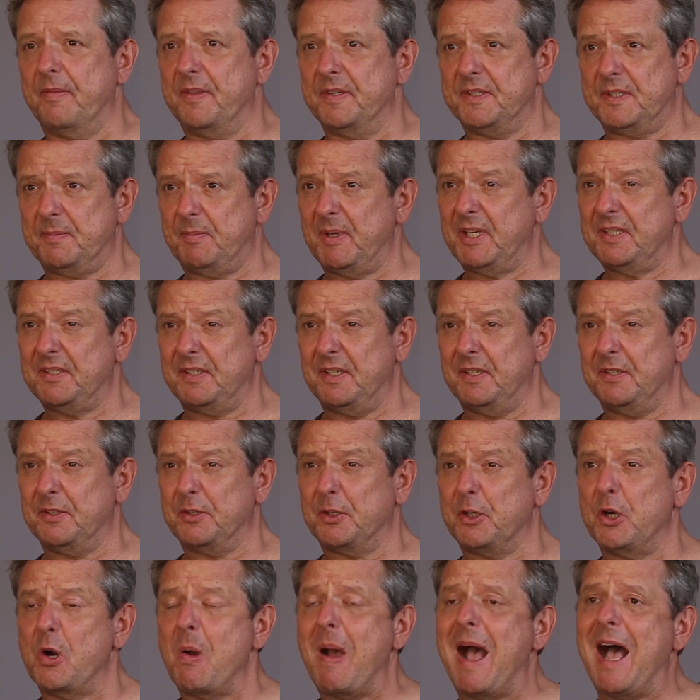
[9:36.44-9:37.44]
species
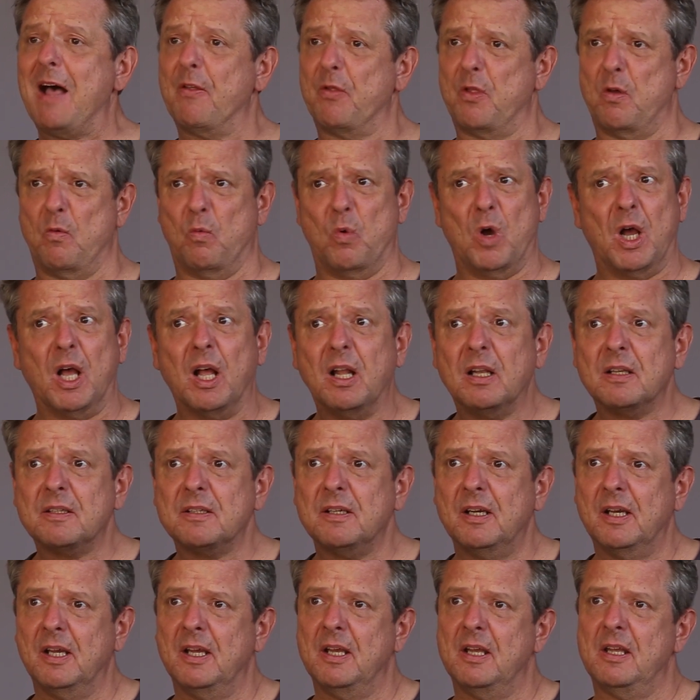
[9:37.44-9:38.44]
throughout the world.
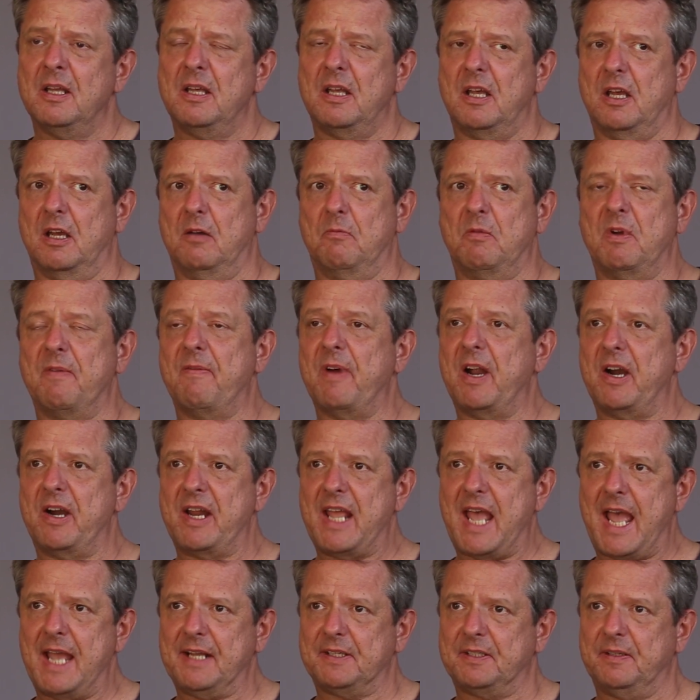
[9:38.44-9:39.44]
We're
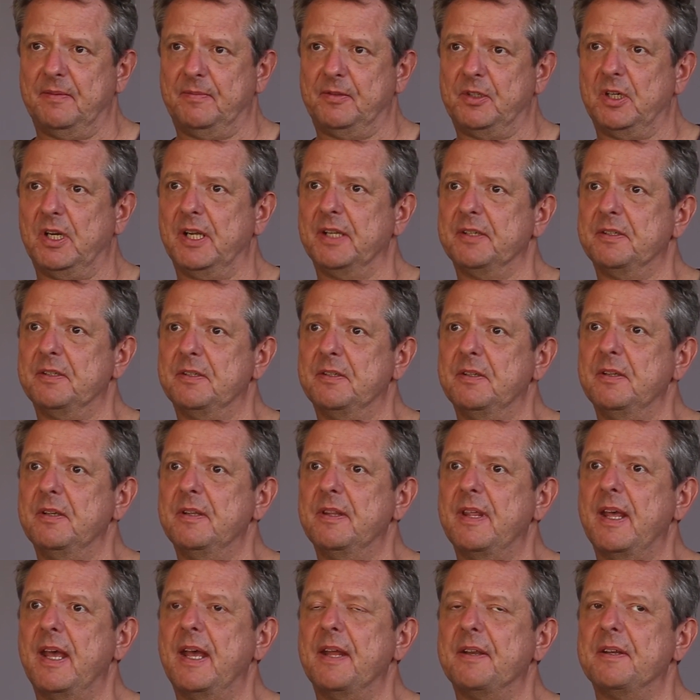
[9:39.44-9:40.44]
very active trying to
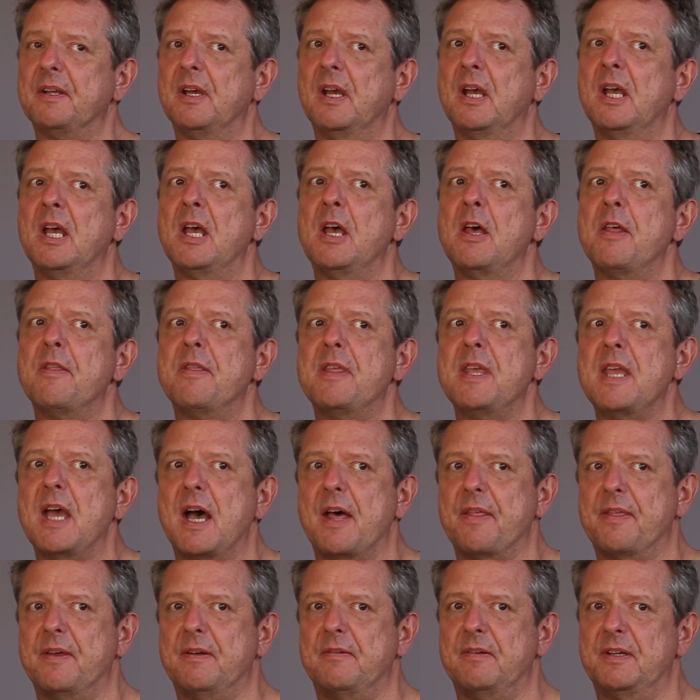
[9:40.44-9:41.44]
do that. The
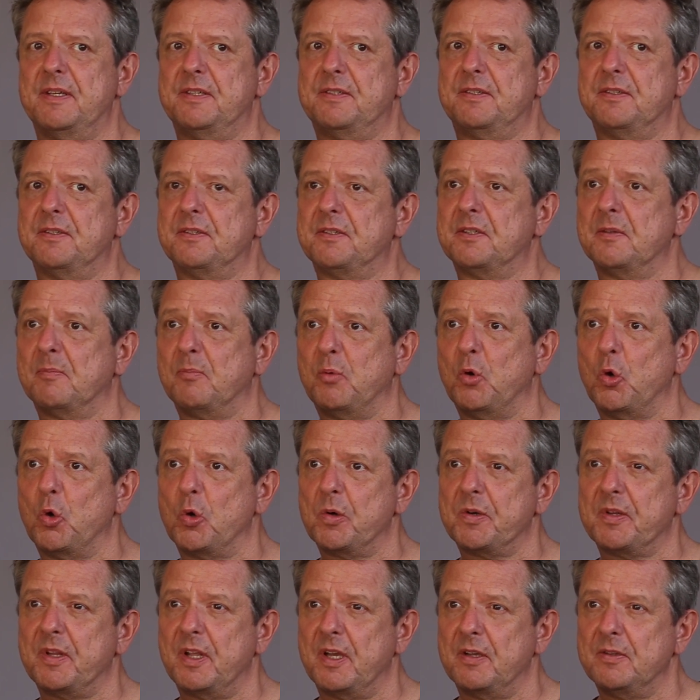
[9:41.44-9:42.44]
other is to
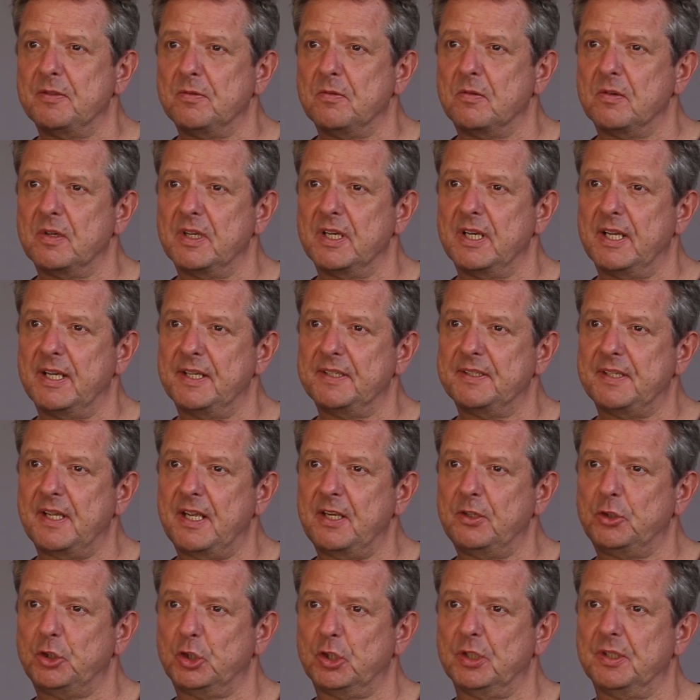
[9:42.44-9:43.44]
support those
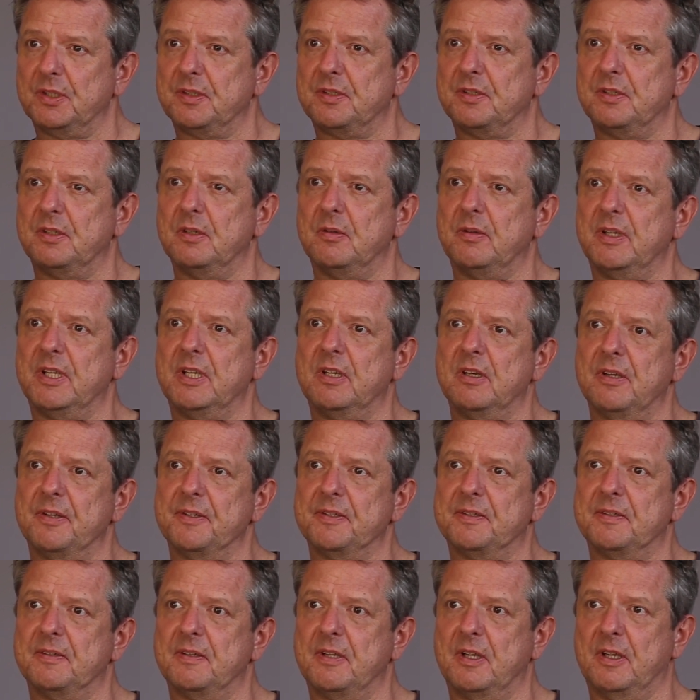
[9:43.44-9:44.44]
organisations doing
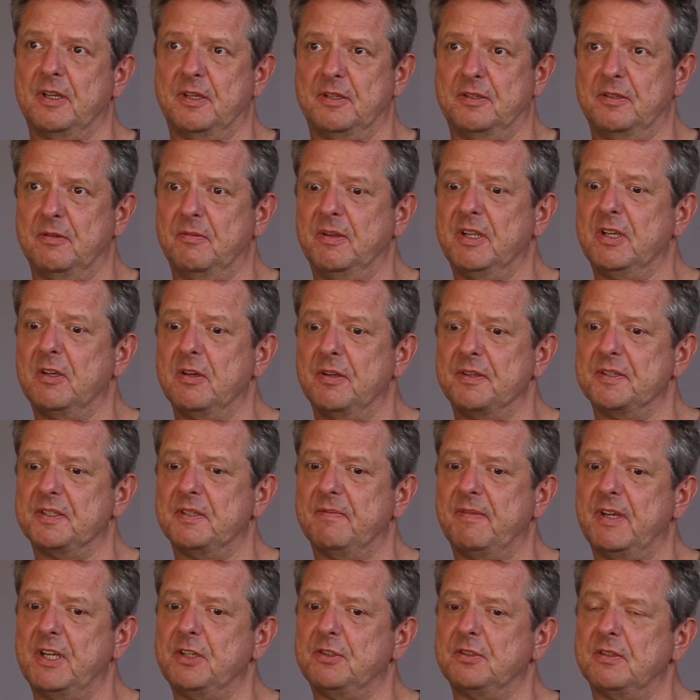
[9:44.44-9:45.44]

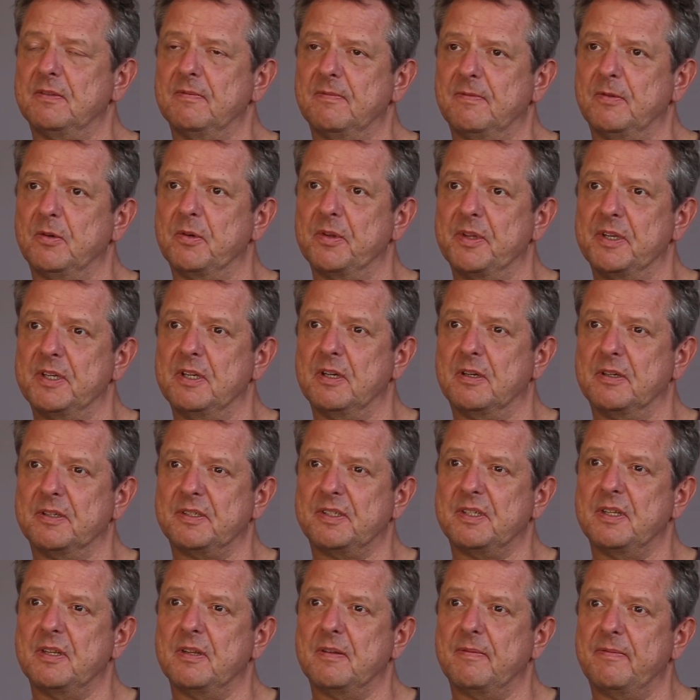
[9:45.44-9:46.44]
conservation for the
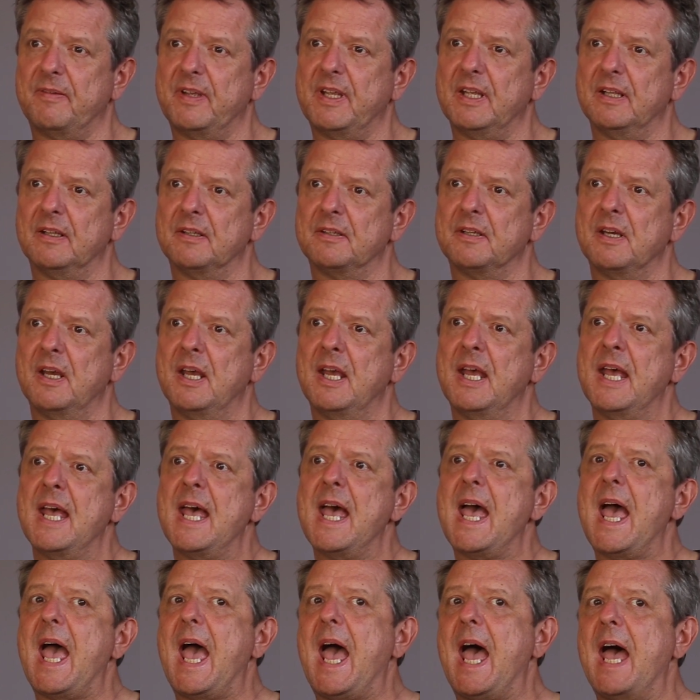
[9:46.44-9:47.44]
dogs in the field.
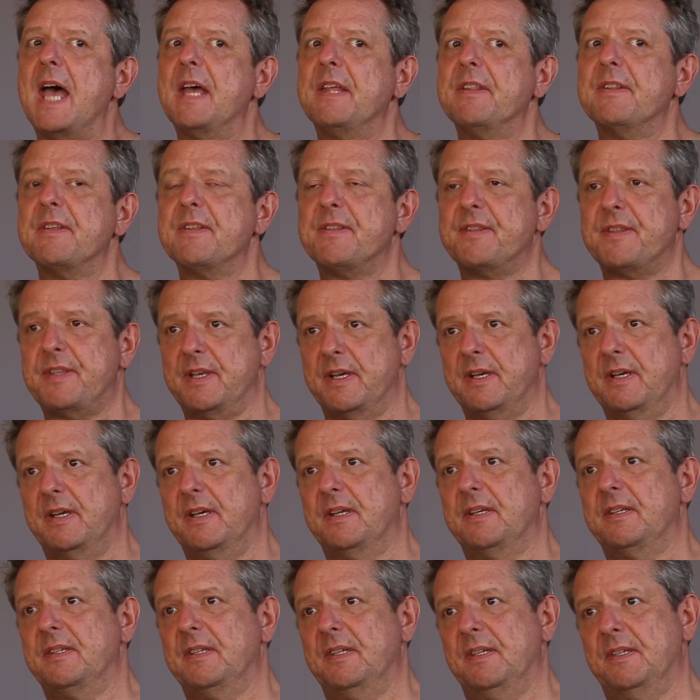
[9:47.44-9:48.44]
And the
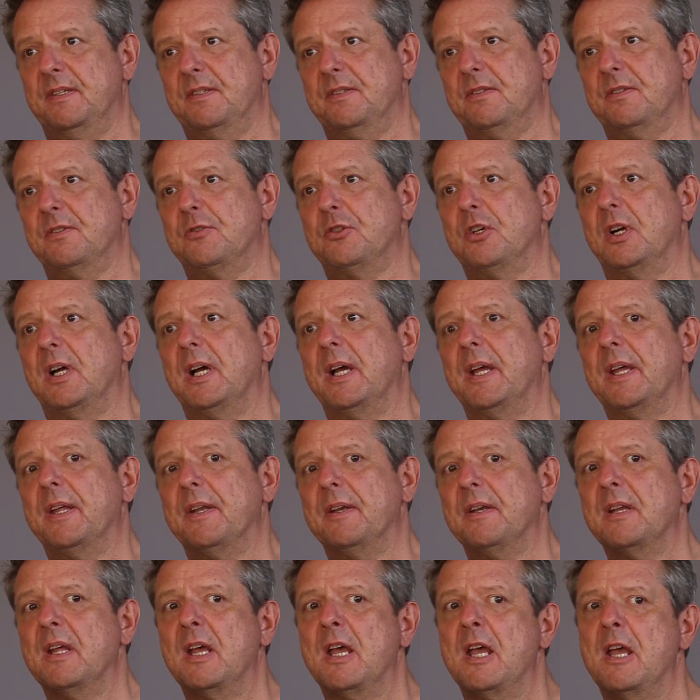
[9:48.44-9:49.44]
third is to try
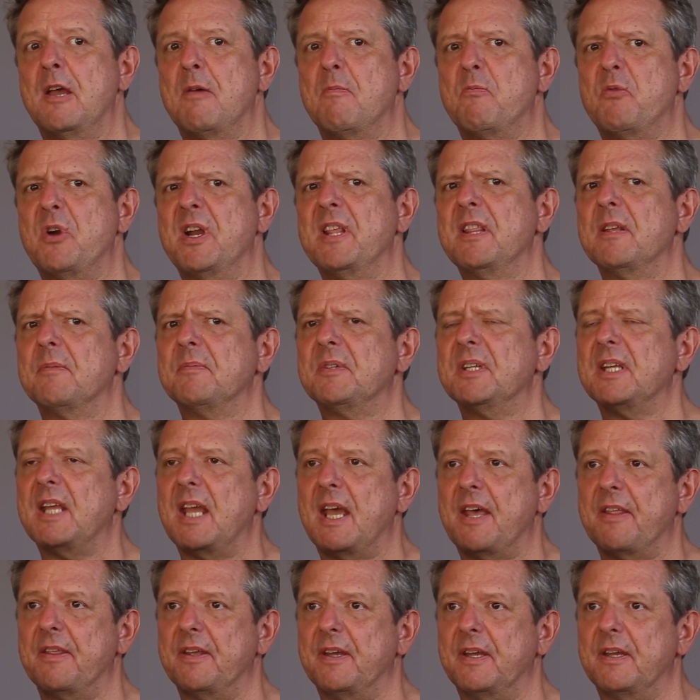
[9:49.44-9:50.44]
and bring them
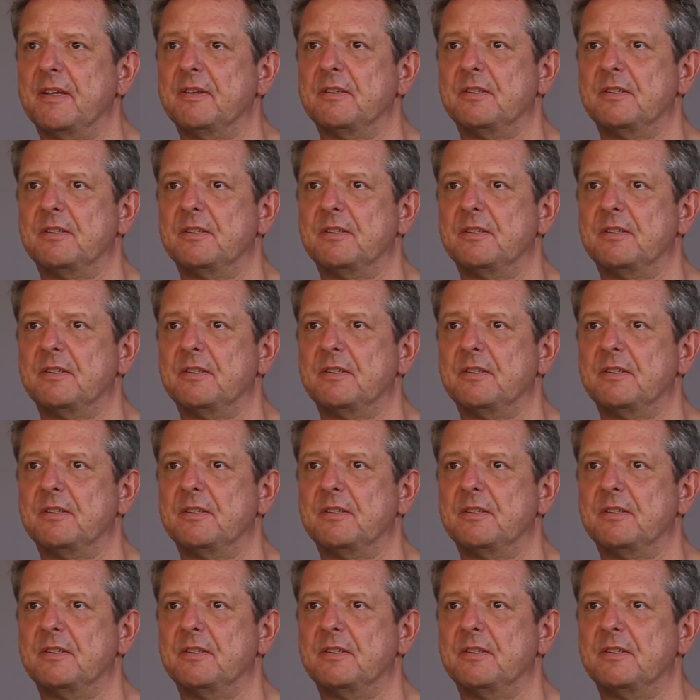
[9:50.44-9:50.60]
together